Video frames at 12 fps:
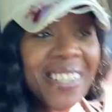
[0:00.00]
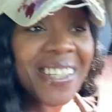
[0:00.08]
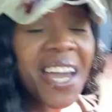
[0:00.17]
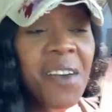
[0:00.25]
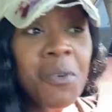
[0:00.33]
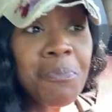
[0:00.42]
Y'all
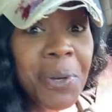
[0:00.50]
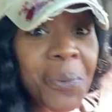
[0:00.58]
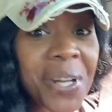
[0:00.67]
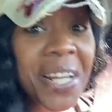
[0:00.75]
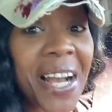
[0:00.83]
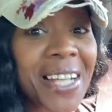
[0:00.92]
ever been with
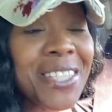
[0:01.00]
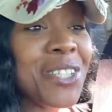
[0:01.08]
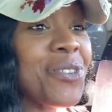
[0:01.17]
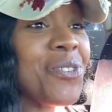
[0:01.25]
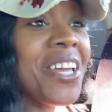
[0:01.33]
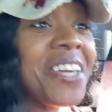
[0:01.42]
a content
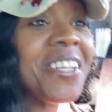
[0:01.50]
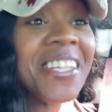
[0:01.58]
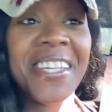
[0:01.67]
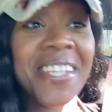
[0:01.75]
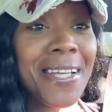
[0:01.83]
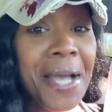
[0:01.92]
creator
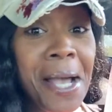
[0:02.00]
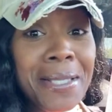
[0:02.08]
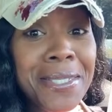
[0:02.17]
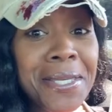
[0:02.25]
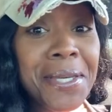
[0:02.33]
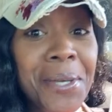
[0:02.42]
getting
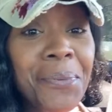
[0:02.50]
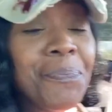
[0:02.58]
content?